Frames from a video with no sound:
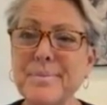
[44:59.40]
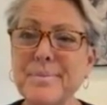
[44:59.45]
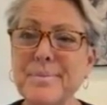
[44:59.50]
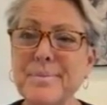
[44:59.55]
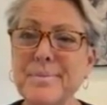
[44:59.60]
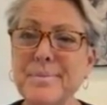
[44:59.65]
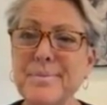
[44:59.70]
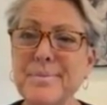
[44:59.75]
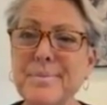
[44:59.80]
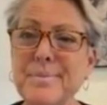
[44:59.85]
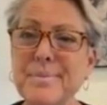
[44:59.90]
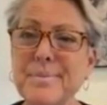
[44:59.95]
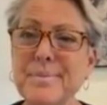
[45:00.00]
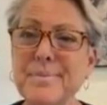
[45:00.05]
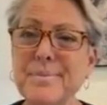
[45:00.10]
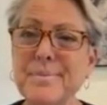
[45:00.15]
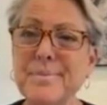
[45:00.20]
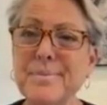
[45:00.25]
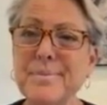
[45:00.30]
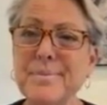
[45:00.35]

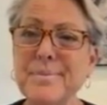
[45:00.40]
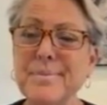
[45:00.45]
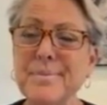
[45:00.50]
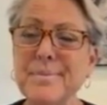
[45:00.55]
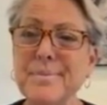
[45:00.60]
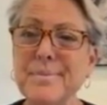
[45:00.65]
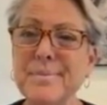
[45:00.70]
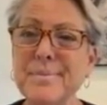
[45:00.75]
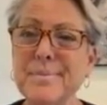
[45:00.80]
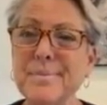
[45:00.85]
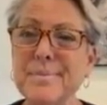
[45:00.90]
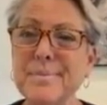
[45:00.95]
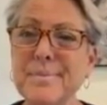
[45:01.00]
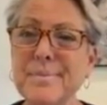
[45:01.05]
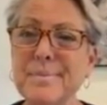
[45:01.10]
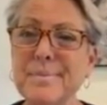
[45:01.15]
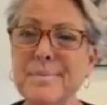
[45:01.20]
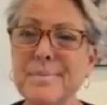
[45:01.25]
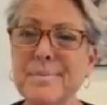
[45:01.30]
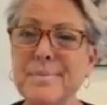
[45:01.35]

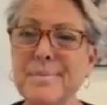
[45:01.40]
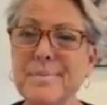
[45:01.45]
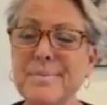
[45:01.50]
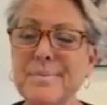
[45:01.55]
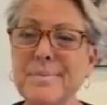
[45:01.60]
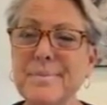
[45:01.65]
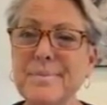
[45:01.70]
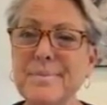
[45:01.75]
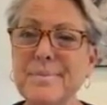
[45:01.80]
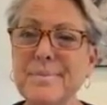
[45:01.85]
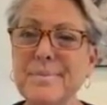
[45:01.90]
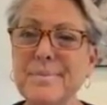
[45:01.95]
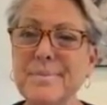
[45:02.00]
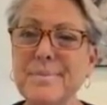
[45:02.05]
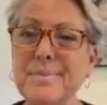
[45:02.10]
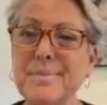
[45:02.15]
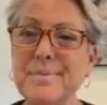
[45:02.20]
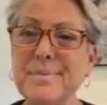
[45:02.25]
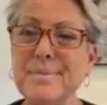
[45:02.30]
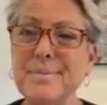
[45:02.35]

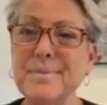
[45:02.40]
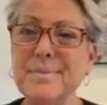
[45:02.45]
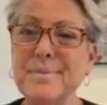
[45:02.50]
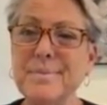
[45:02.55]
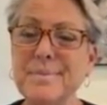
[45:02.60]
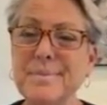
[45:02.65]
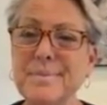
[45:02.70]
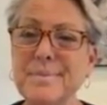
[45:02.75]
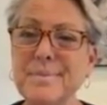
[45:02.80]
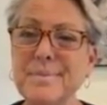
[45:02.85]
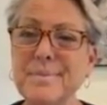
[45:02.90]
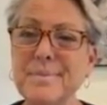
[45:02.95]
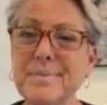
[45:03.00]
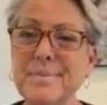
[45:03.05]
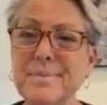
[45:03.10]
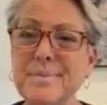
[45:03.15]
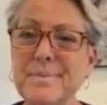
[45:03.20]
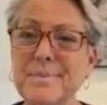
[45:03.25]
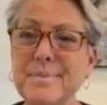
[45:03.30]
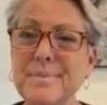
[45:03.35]

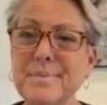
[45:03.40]
(silent)